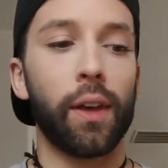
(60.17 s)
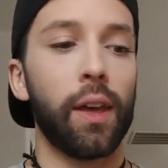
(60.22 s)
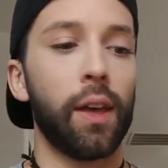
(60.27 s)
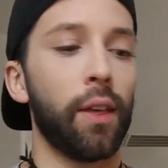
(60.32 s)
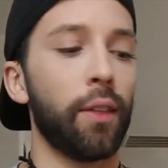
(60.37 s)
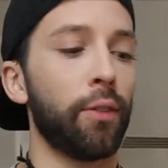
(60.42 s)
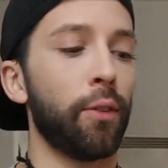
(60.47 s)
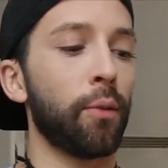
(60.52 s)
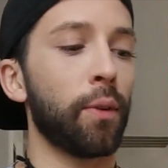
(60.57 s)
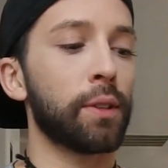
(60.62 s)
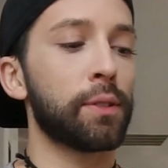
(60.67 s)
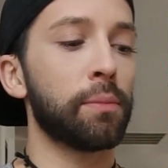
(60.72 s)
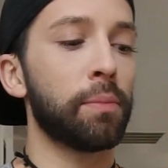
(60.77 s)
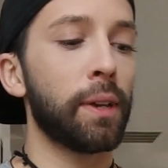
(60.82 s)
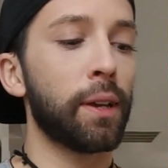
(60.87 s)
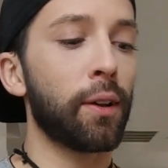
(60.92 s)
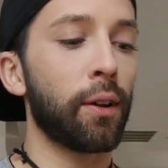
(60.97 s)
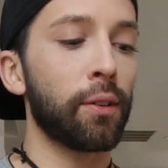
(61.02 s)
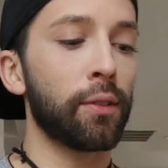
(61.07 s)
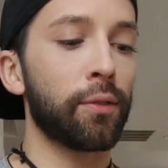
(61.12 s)
The recipe
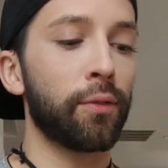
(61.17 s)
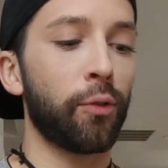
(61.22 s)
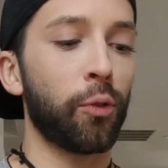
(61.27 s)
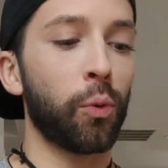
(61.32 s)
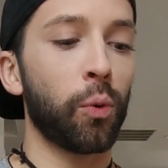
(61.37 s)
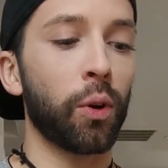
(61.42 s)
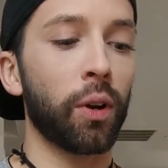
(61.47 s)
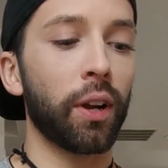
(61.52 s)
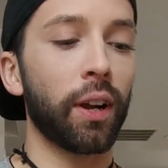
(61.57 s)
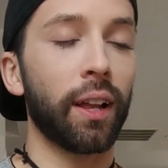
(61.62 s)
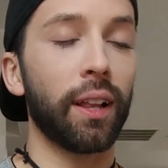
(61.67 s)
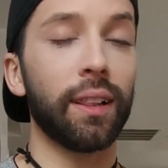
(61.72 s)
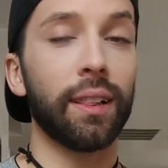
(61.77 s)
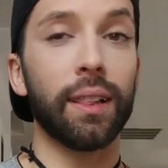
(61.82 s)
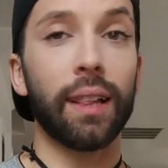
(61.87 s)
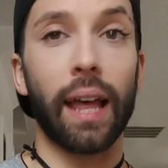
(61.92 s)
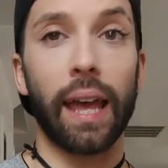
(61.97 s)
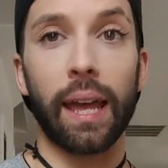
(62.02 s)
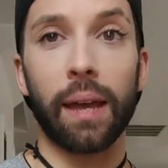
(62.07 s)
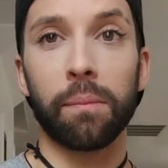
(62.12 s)
calls for
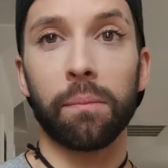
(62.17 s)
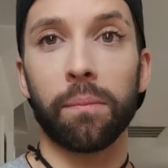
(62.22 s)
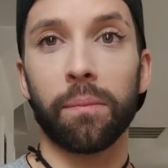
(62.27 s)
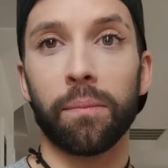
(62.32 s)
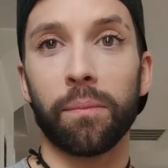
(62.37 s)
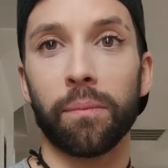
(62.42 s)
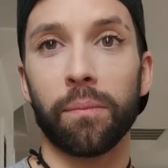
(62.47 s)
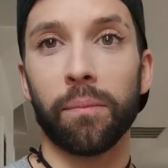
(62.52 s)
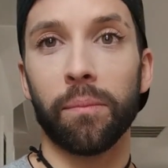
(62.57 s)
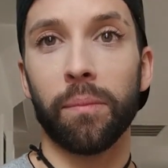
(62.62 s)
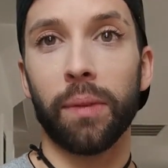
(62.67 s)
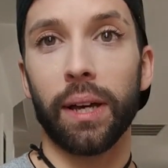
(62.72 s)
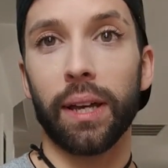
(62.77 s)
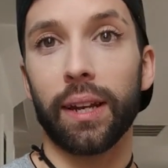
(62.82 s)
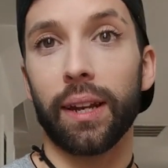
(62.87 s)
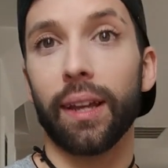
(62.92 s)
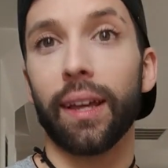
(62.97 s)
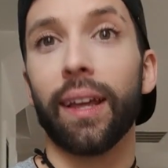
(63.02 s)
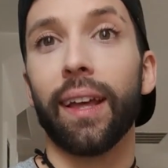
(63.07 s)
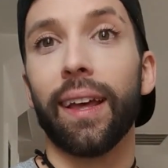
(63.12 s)
lamb, but
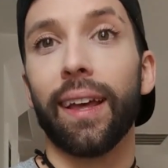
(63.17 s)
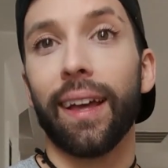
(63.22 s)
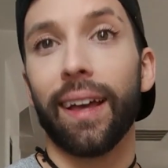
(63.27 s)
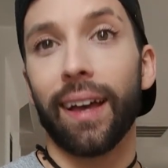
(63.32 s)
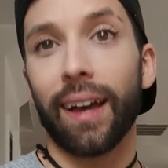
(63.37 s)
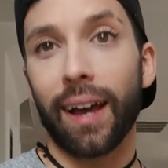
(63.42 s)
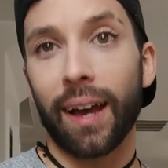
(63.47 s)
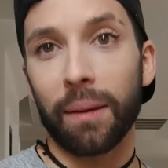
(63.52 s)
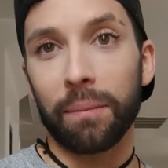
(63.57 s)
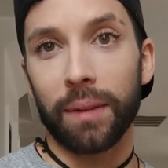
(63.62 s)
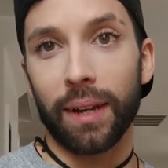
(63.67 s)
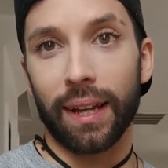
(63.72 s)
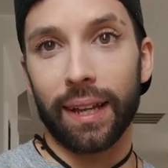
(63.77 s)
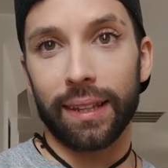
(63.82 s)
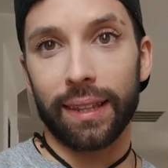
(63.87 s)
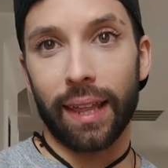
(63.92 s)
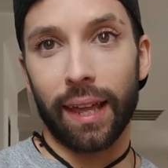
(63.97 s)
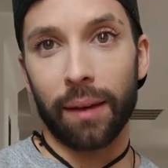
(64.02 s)
I'm not that